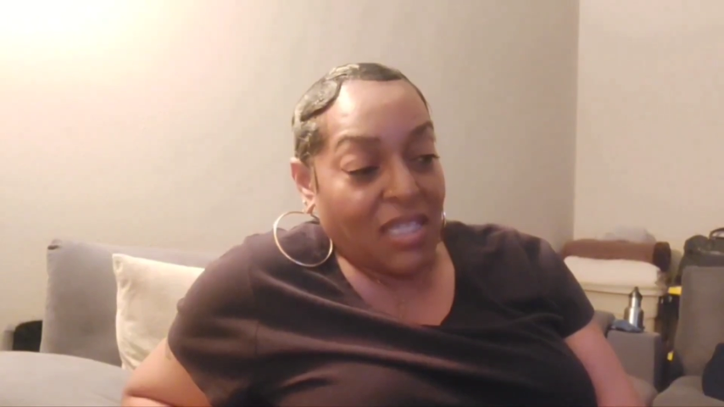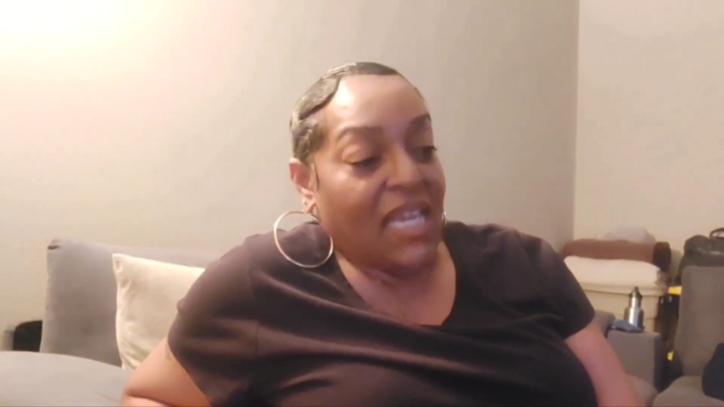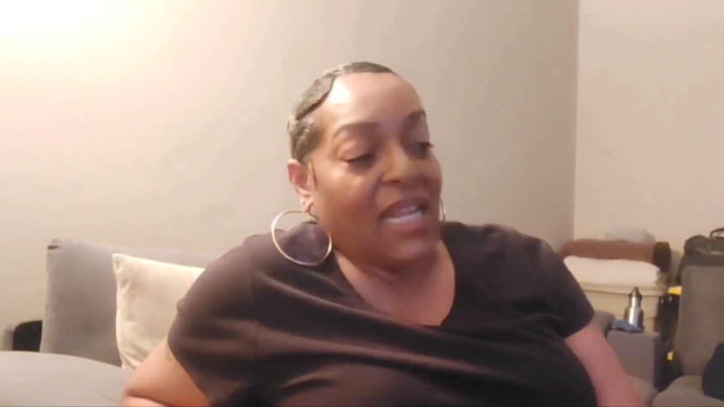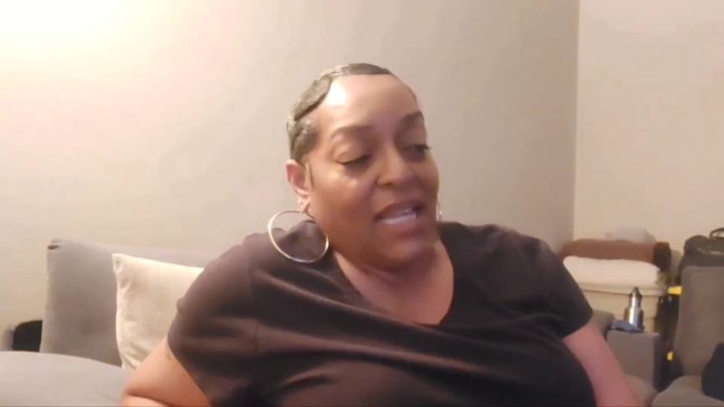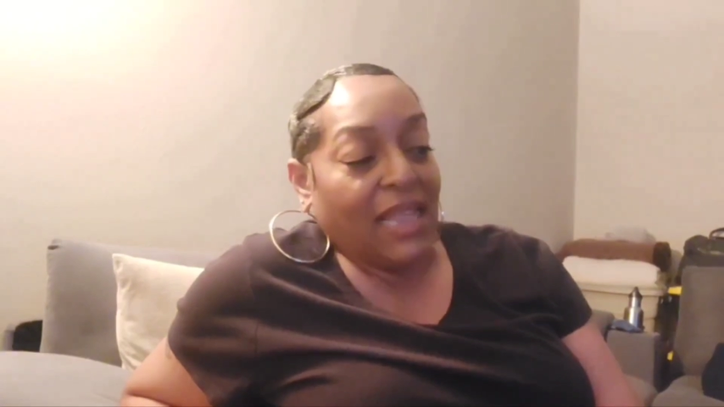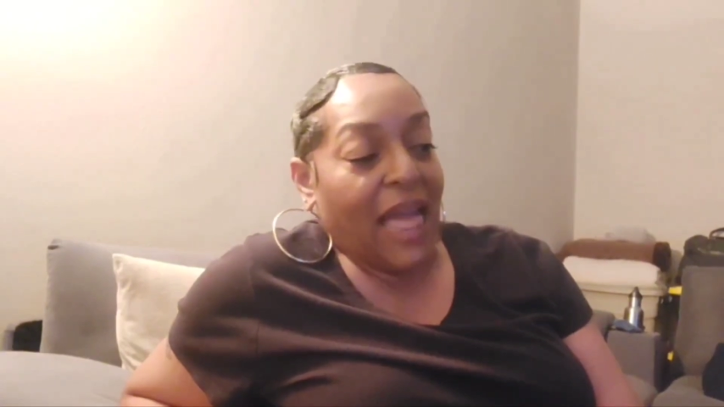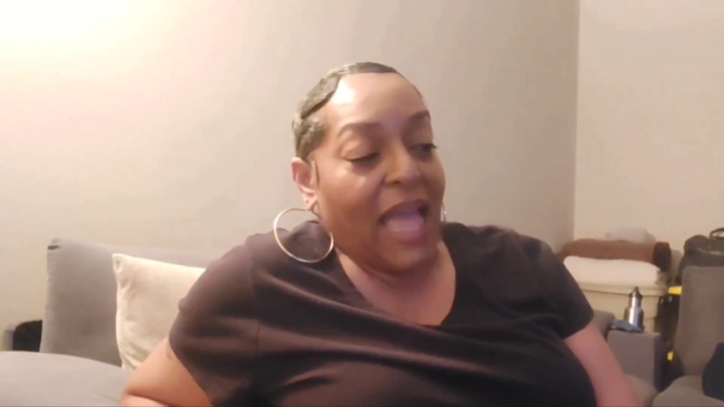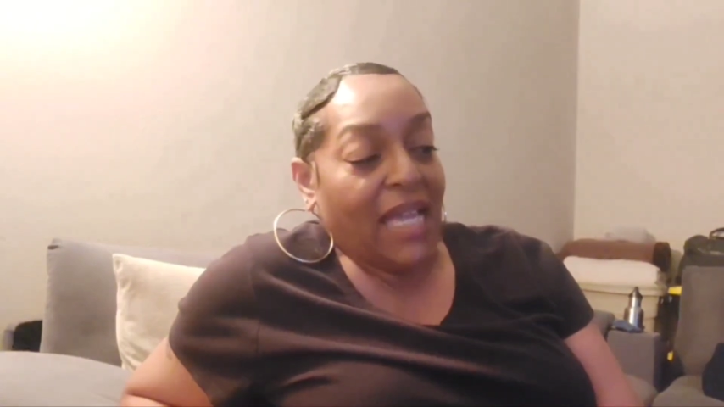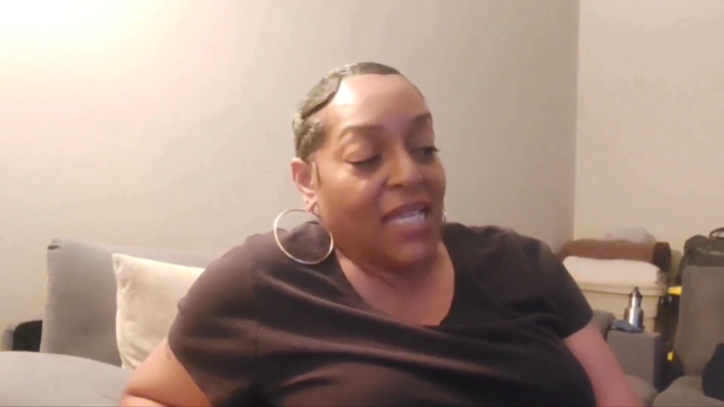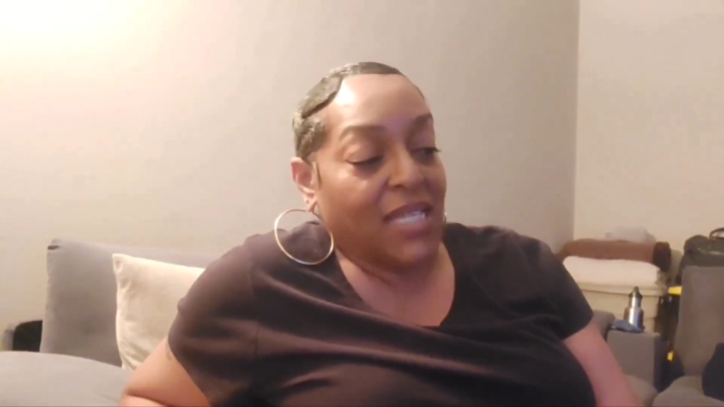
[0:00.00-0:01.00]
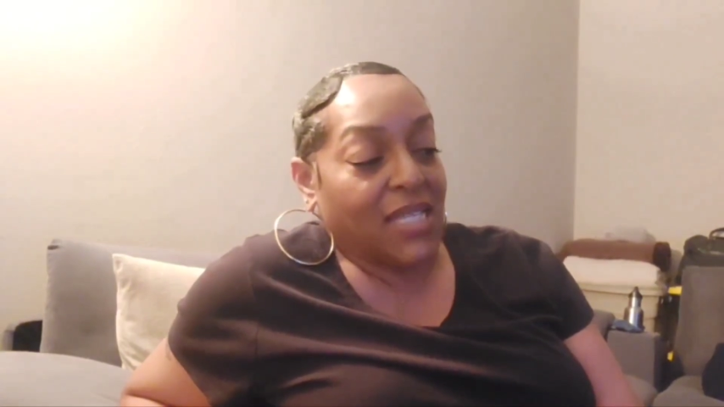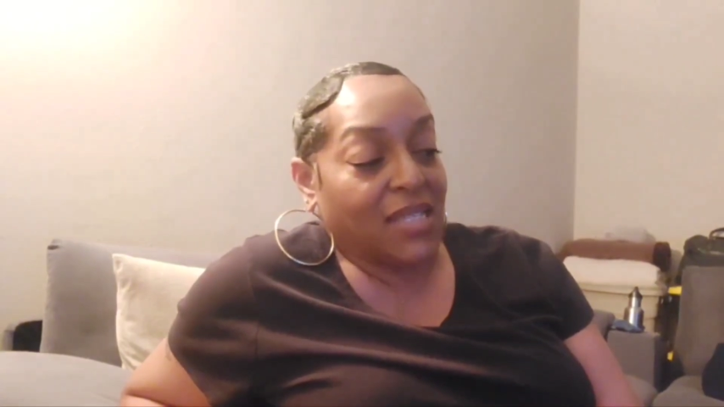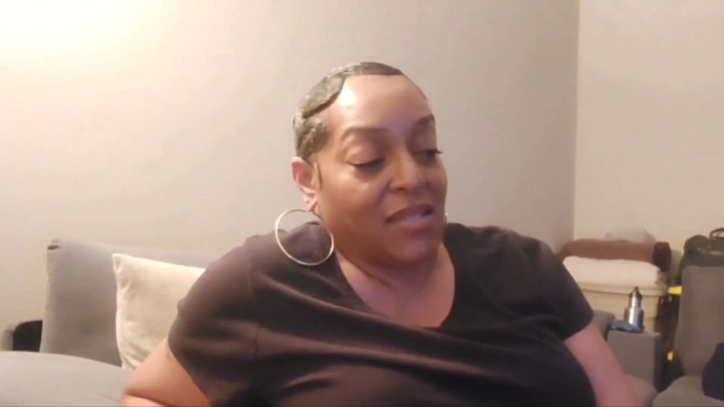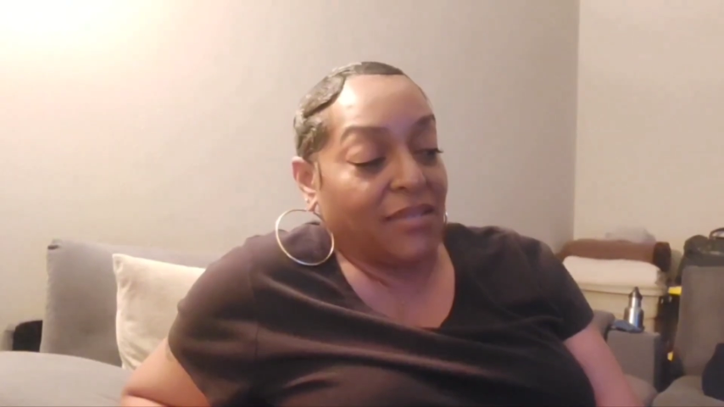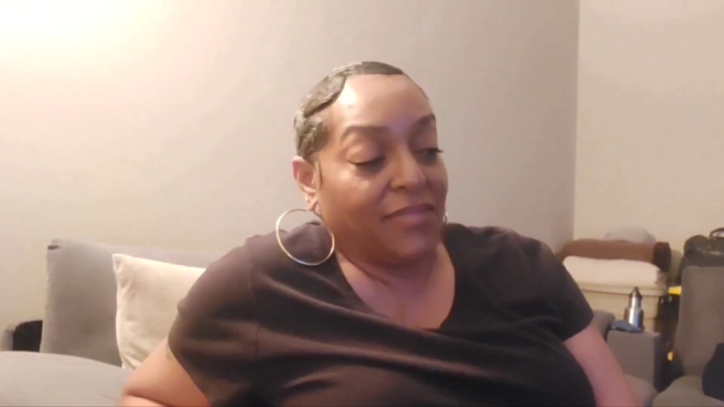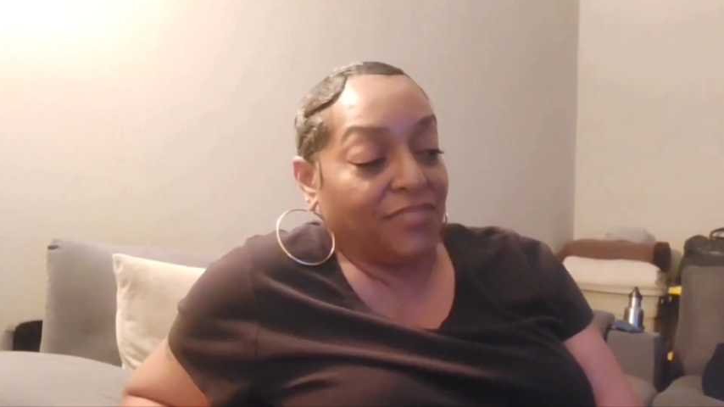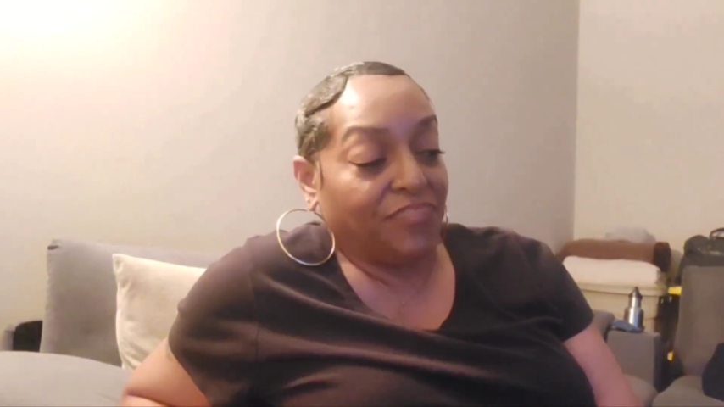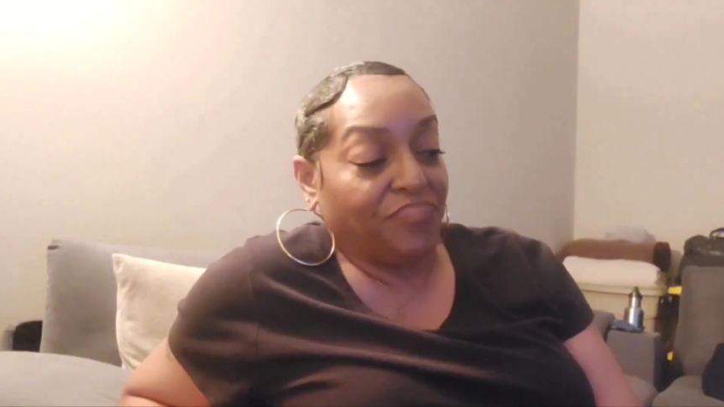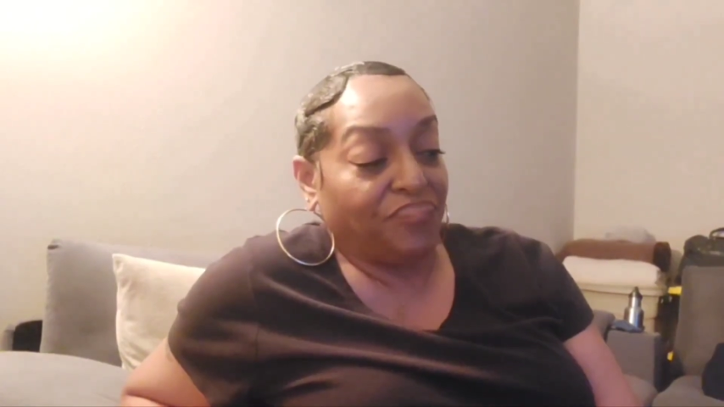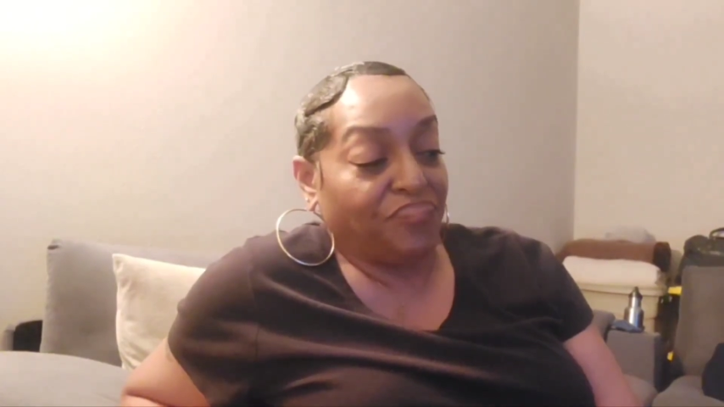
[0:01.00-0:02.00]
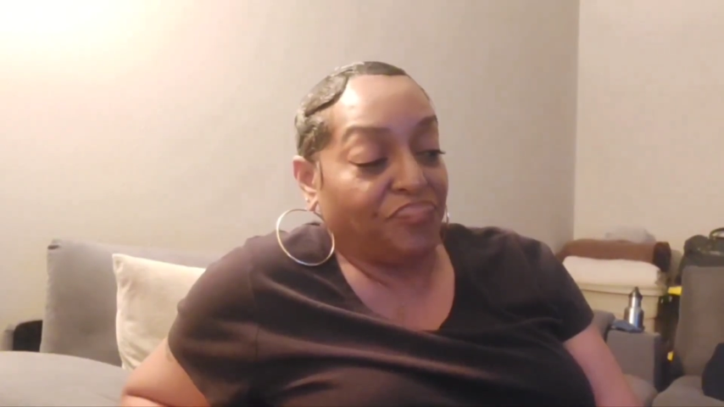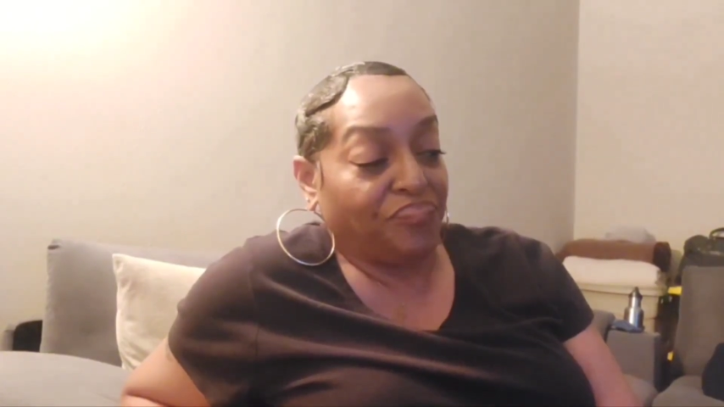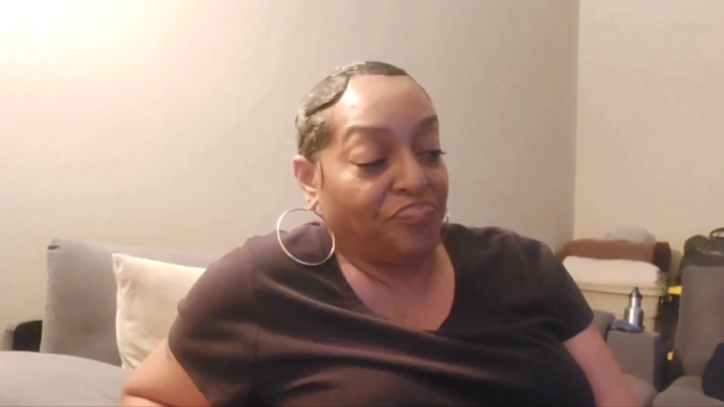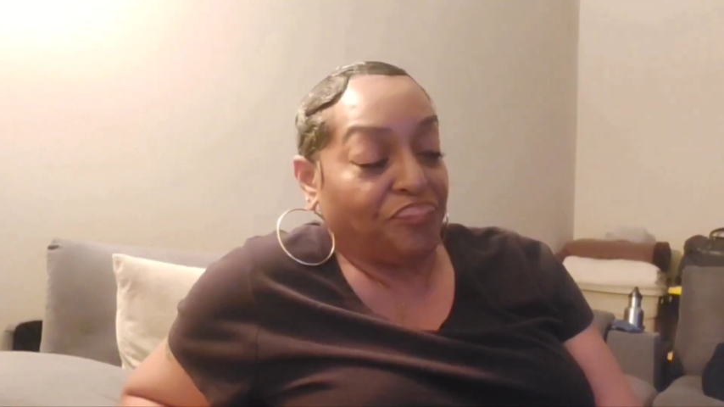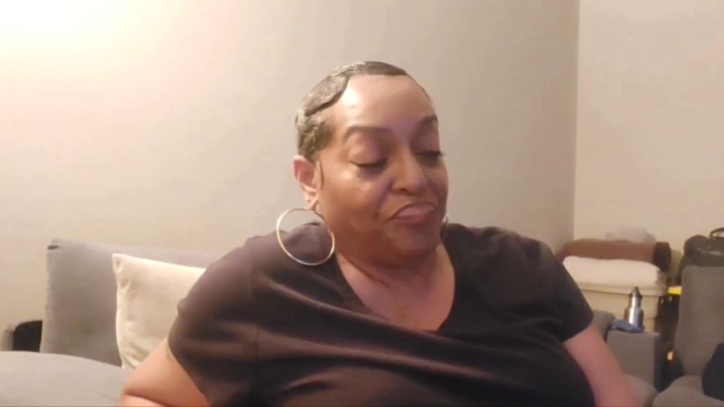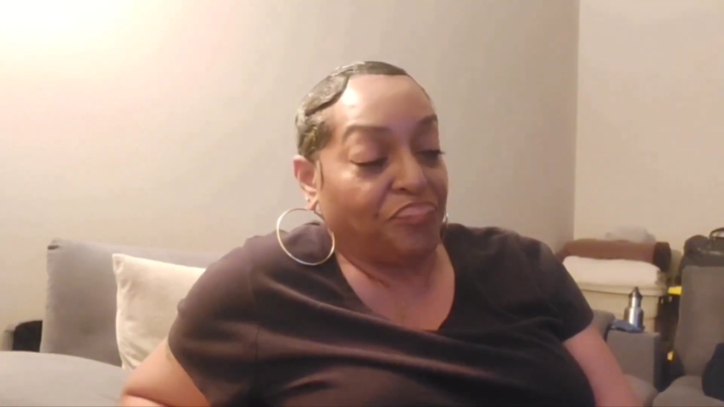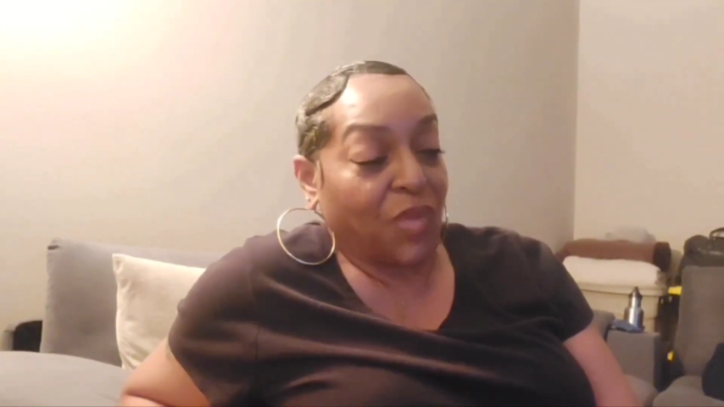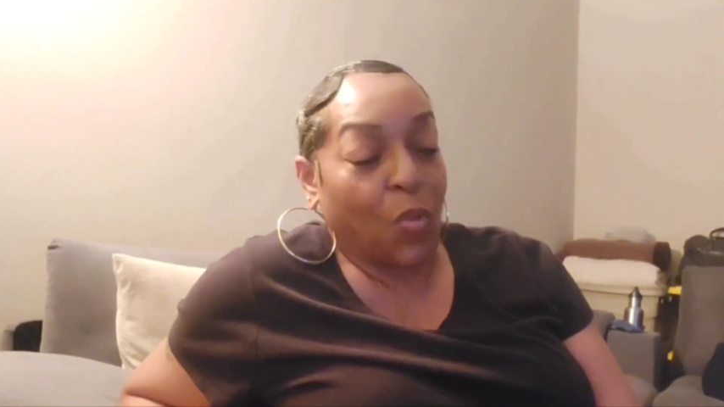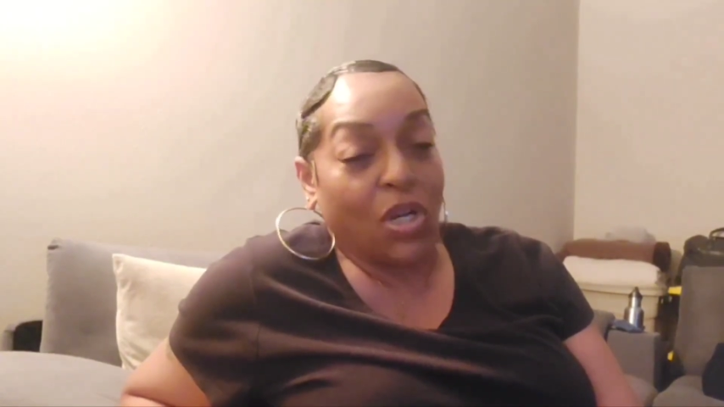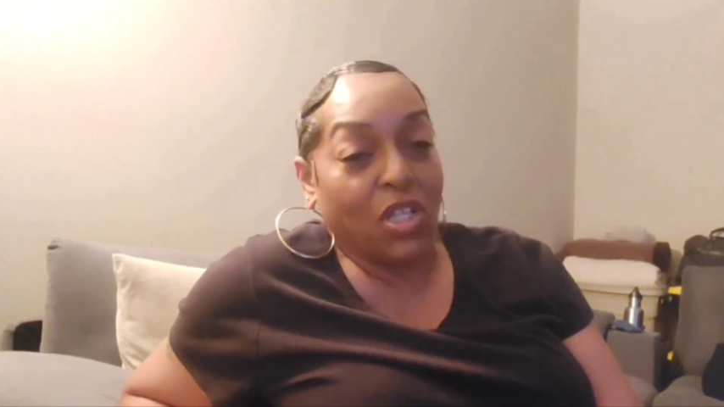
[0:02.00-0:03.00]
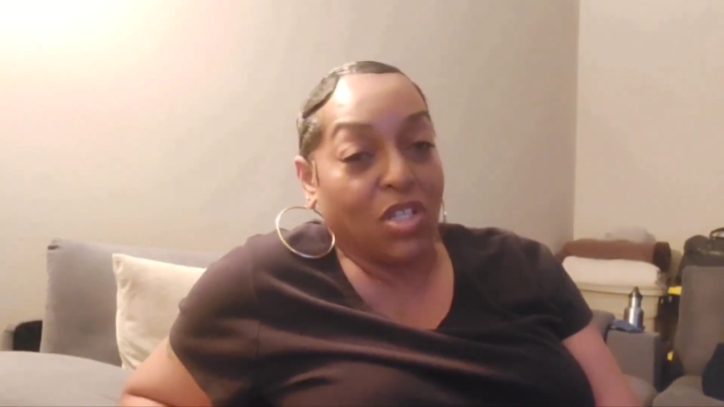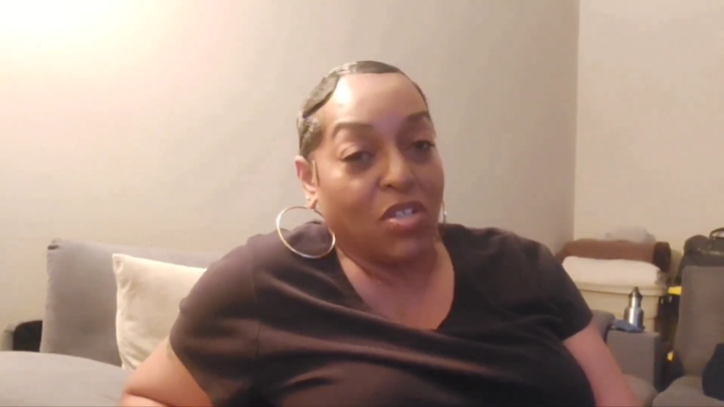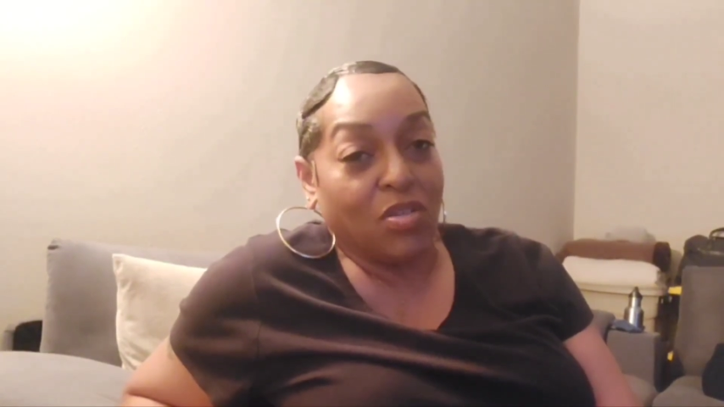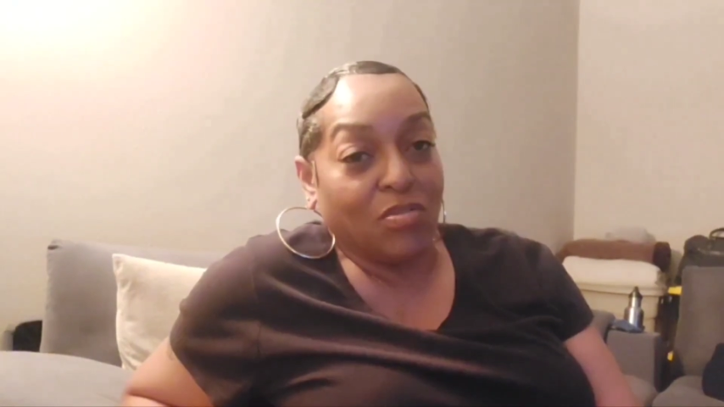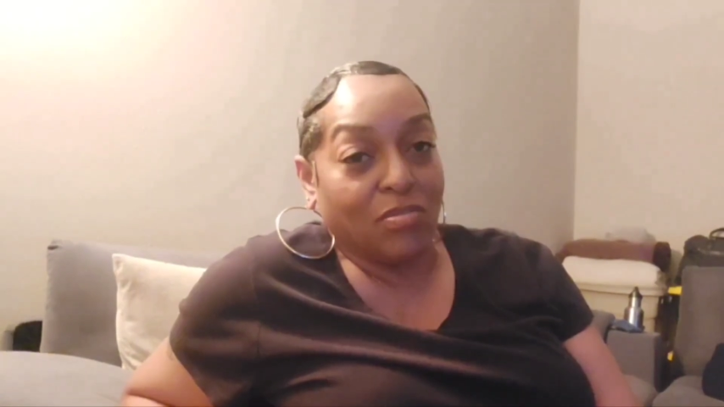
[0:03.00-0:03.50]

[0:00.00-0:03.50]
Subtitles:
getting glass. One or two.